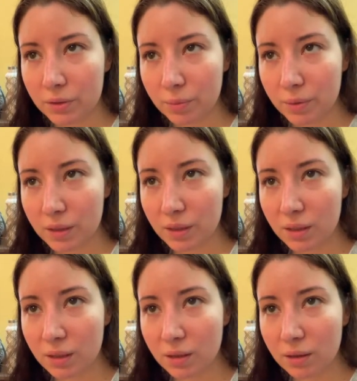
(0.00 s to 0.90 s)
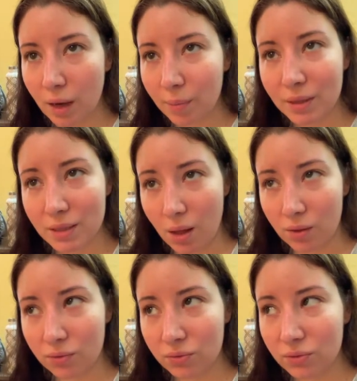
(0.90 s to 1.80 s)
to be not
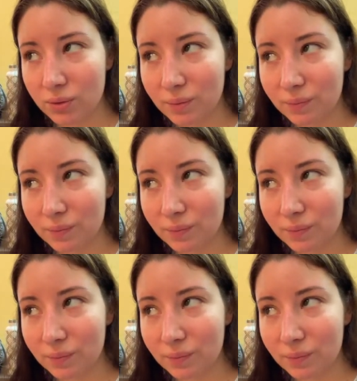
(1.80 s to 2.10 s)
myself.